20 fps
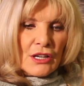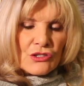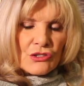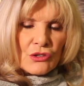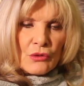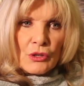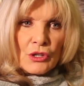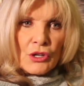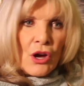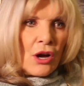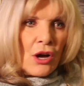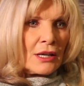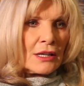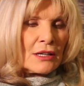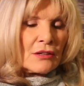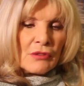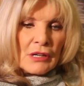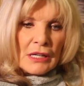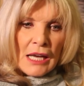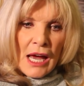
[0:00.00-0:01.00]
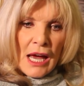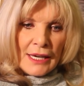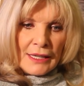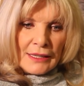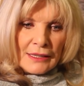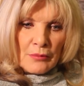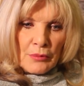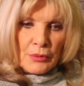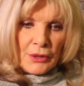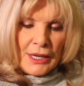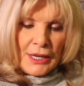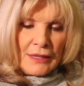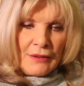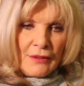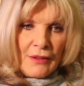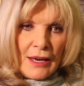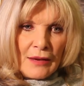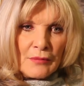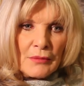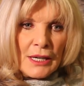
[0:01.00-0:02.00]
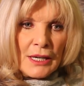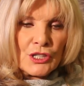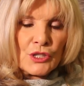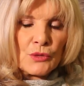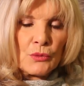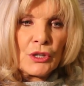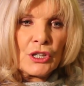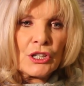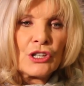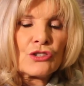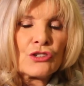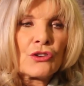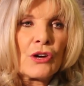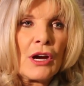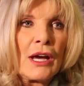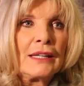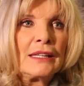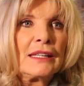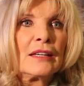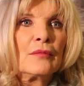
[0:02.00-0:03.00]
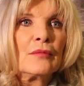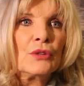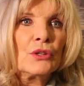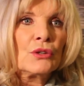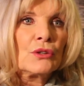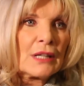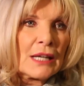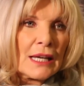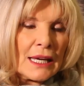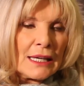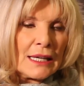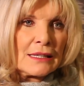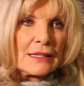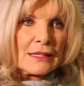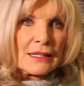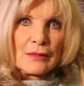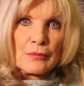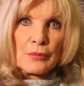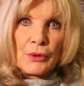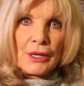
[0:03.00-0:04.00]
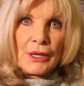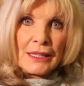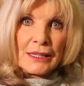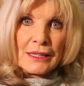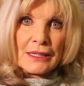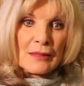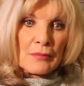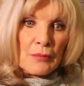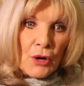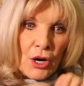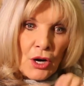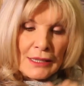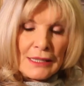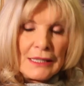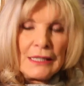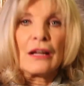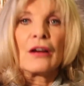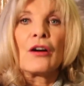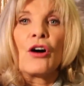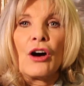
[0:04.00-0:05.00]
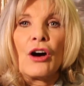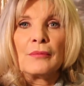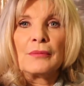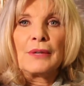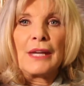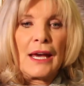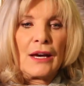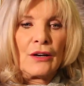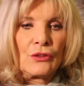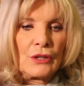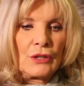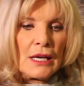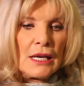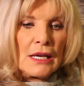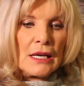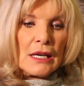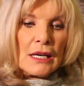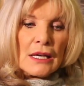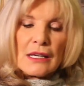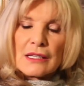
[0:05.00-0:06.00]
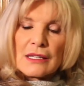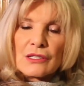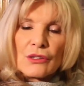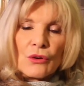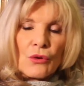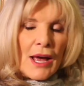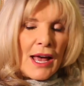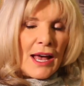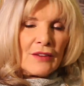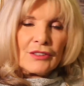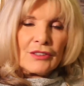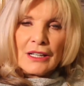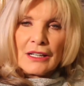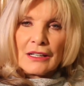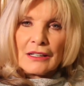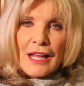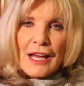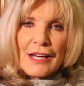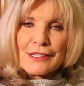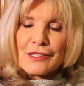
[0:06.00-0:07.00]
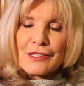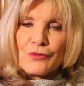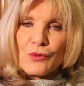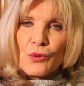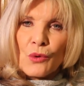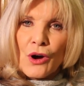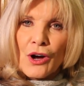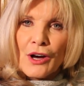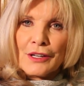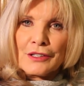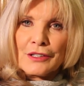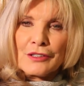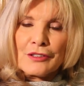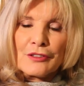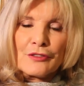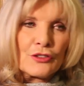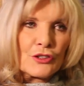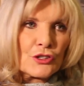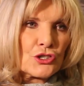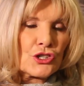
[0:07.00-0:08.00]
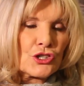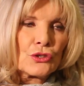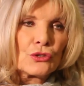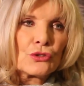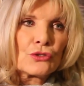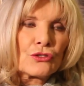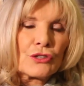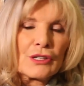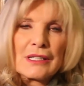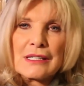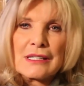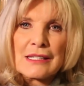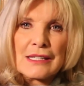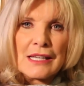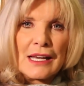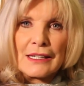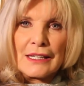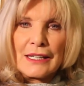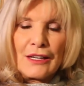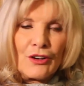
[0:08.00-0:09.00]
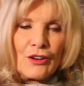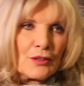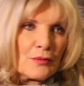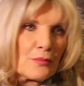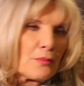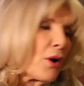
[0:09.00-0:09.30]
So we're not going to rely on the brain that much. We're going to try and communicate to the brain and the body to calm down. So having a glass of water, for children, sucking on